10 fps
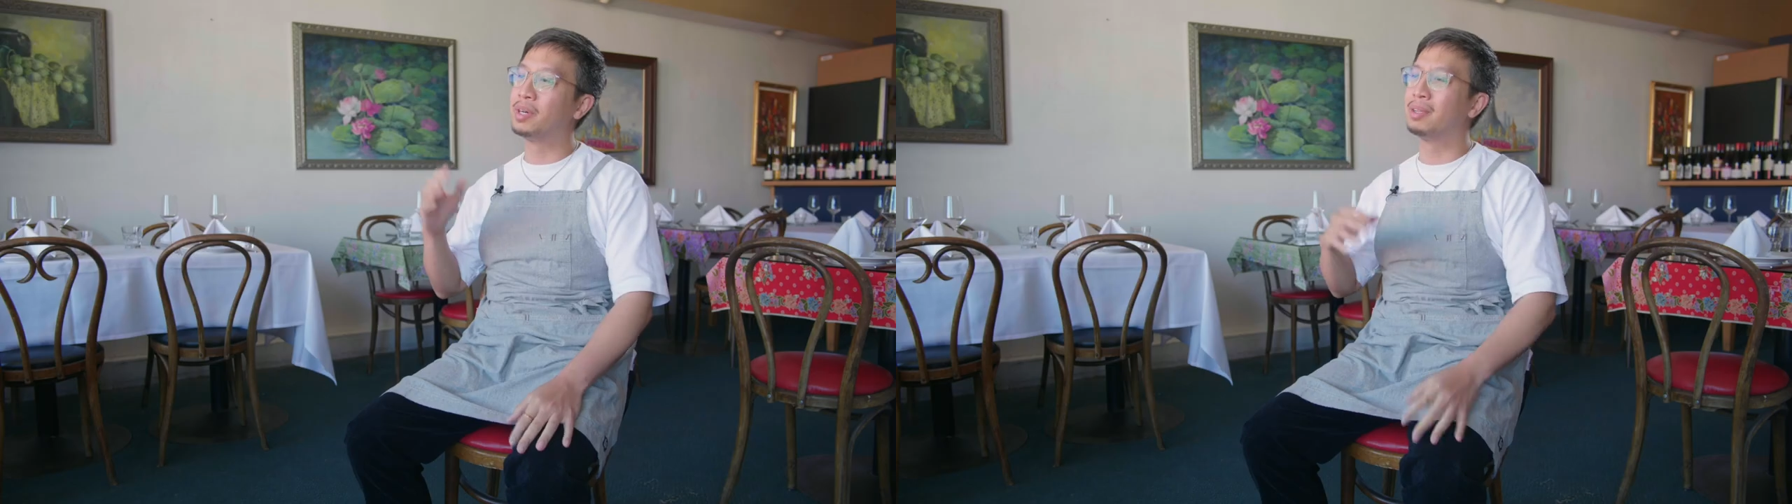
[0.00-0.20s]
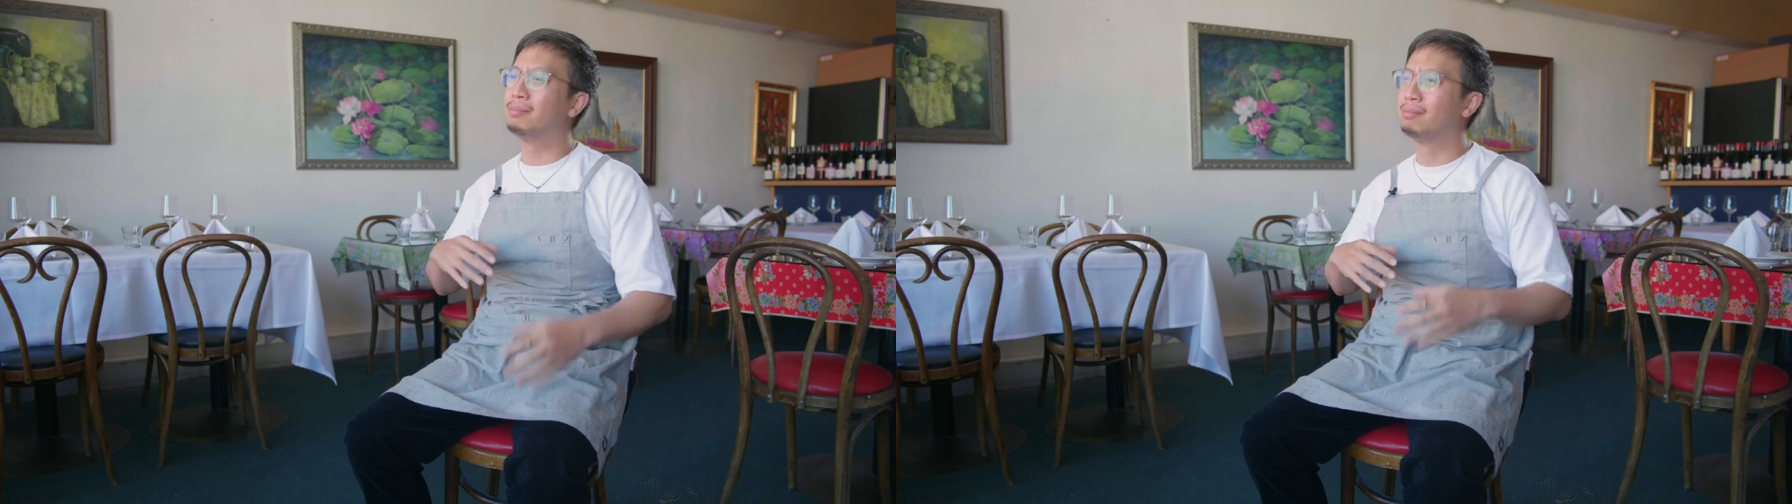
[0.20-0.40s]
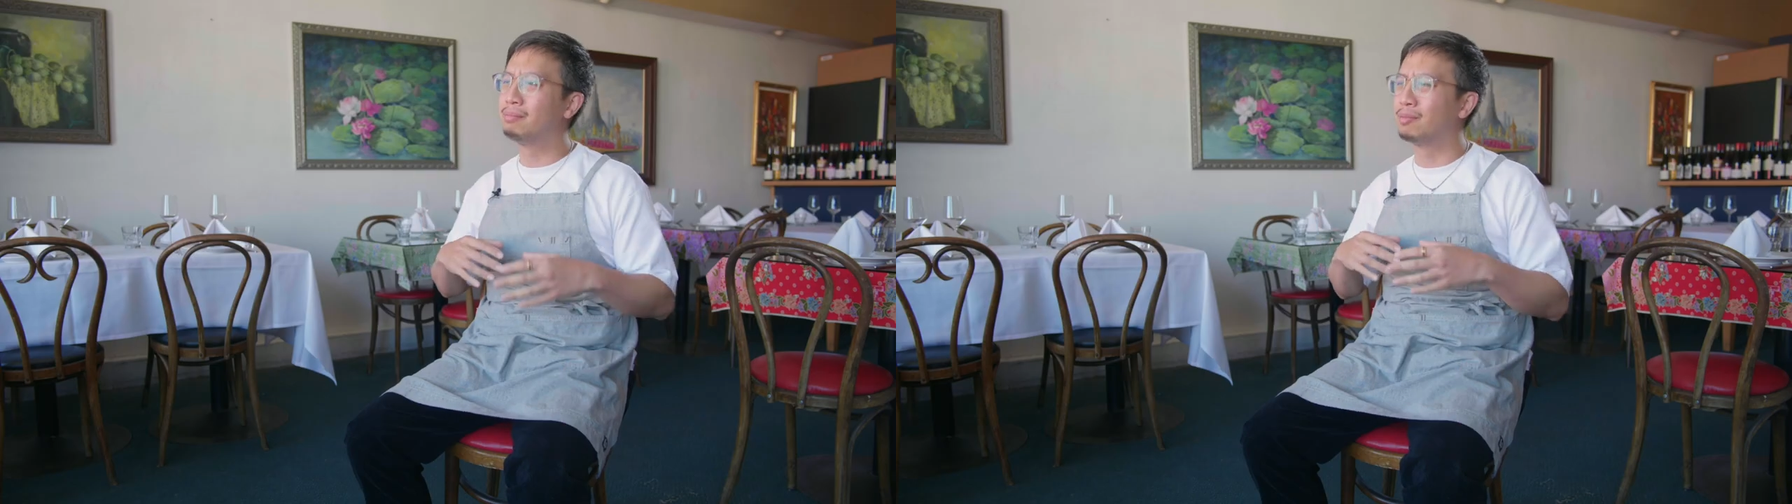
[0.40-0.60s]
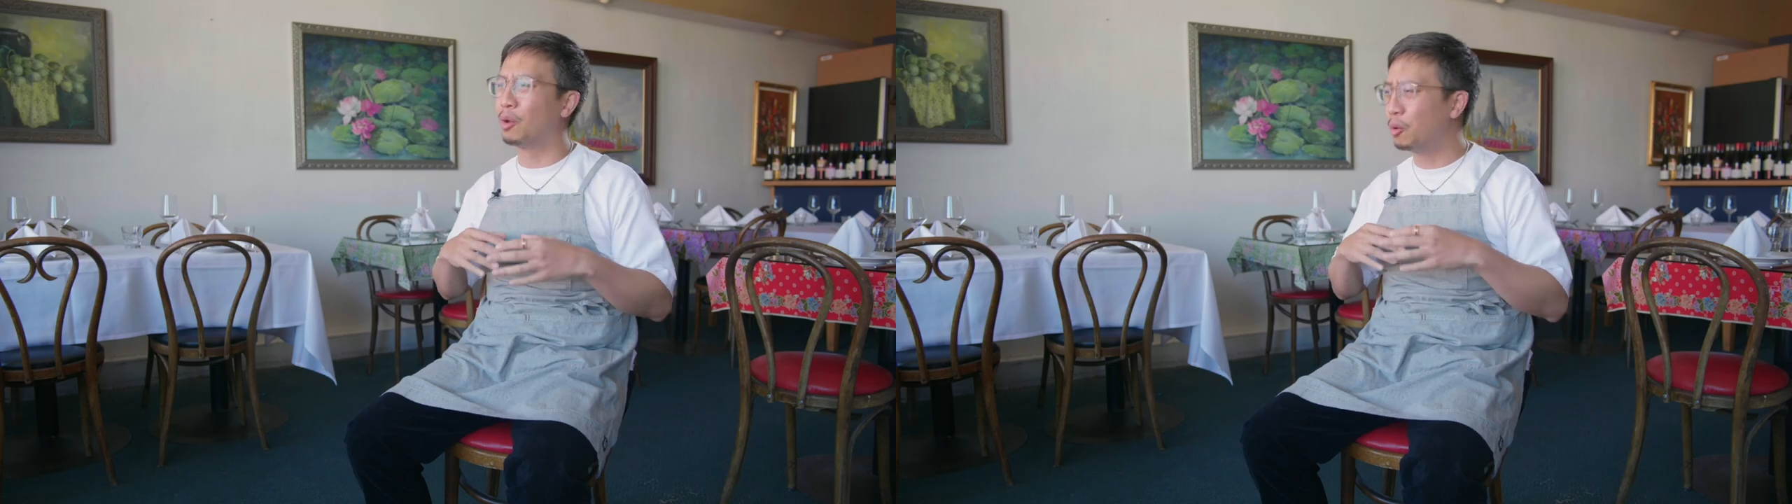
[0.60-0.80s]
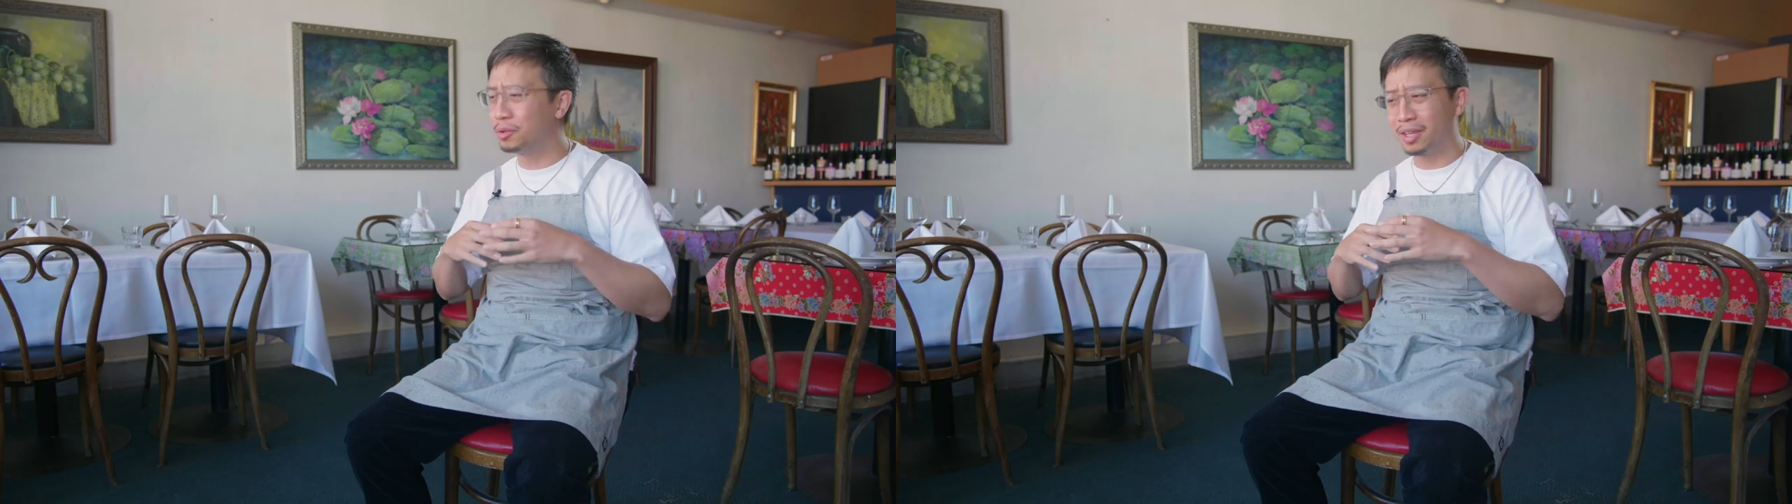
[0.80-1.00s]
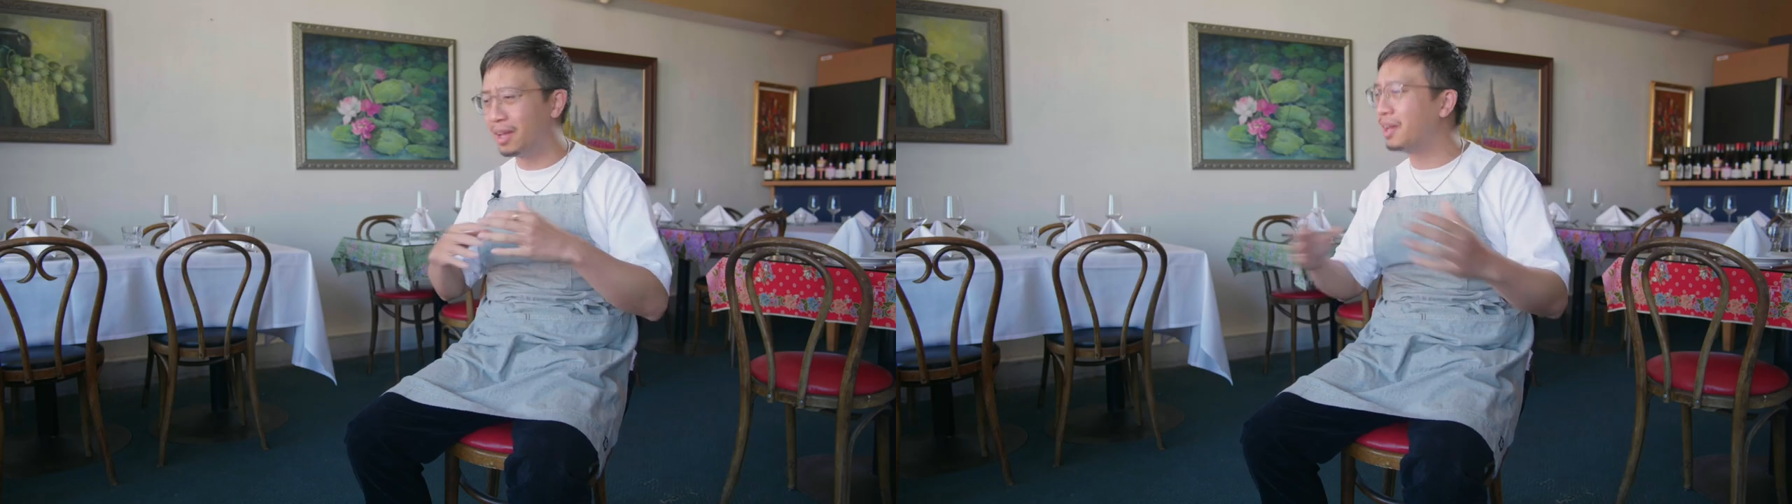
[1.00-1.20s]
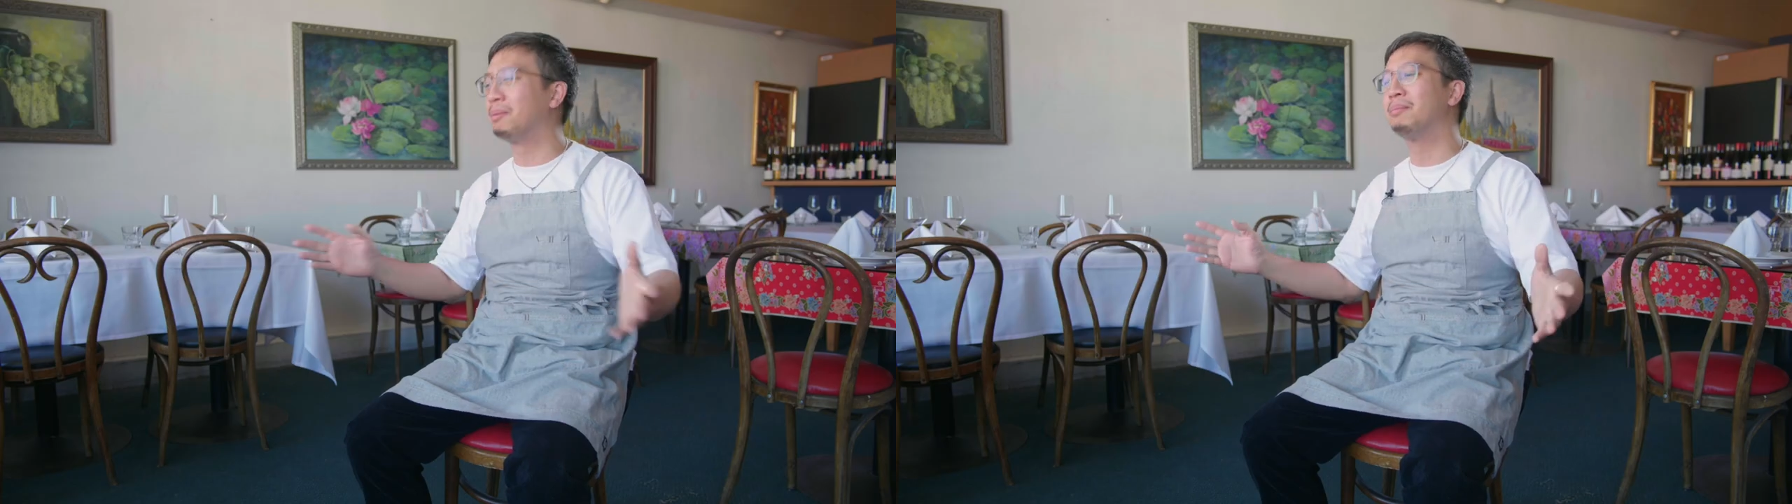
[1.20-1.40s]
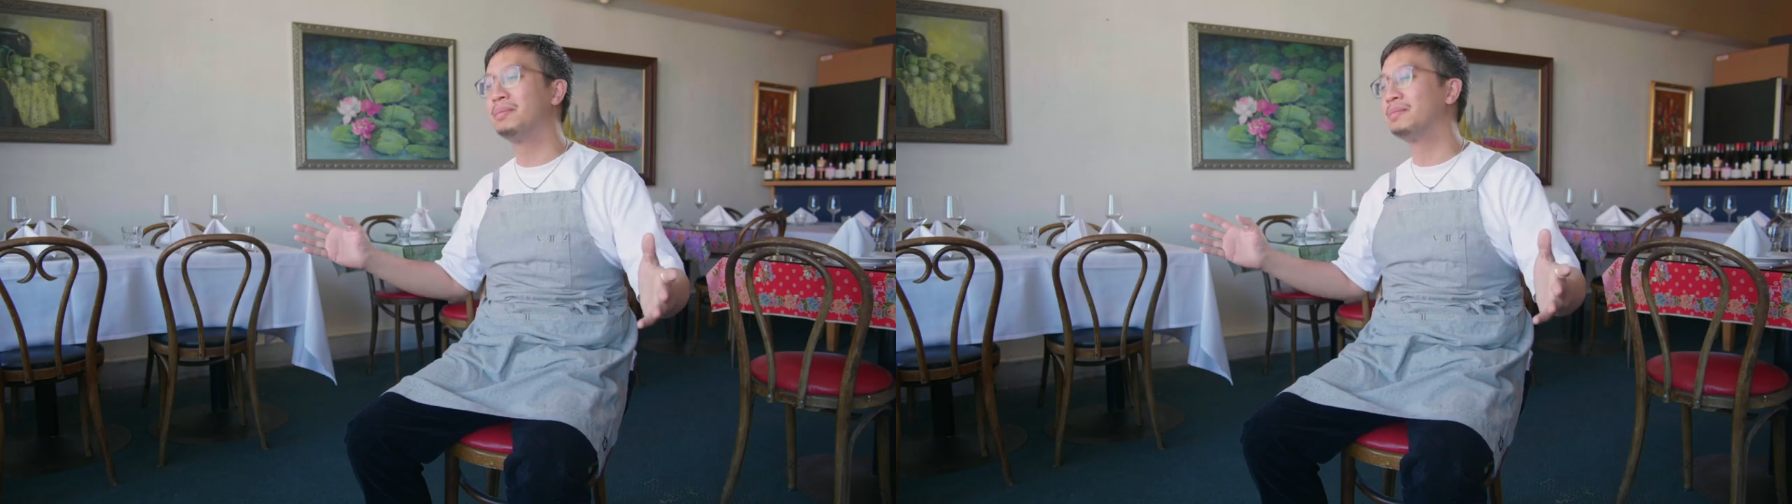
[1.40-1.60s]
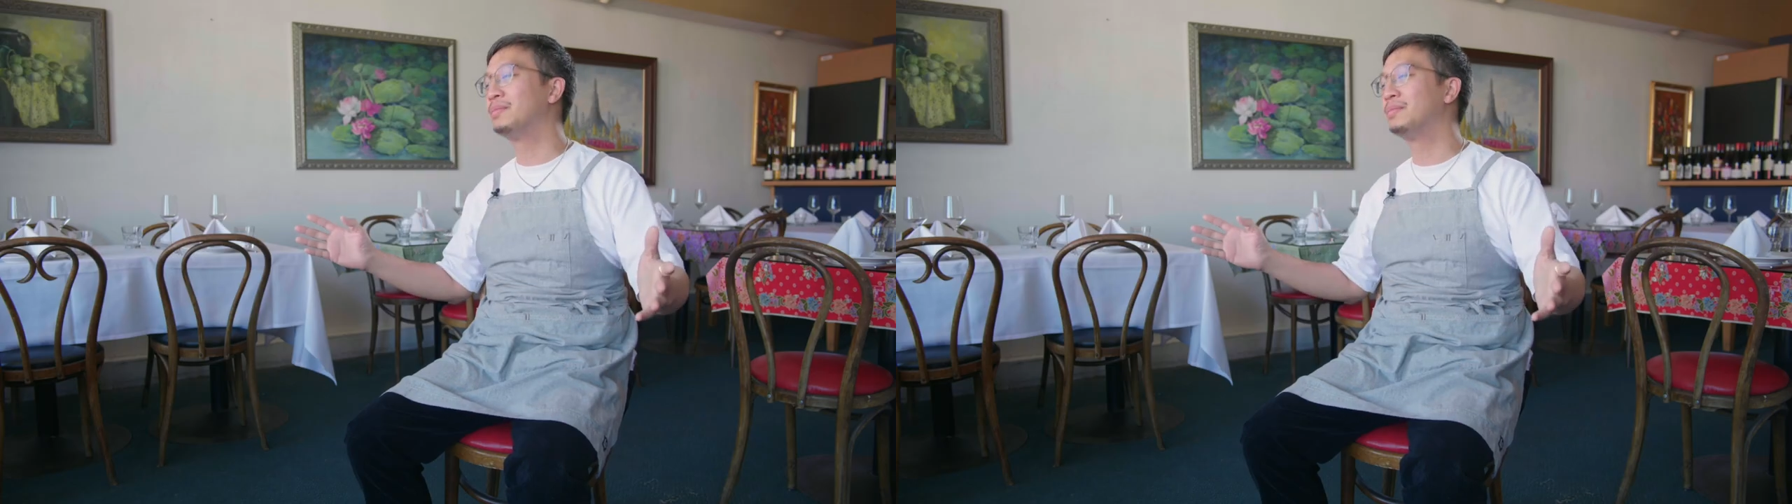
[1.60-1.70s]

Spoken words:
But the whole time,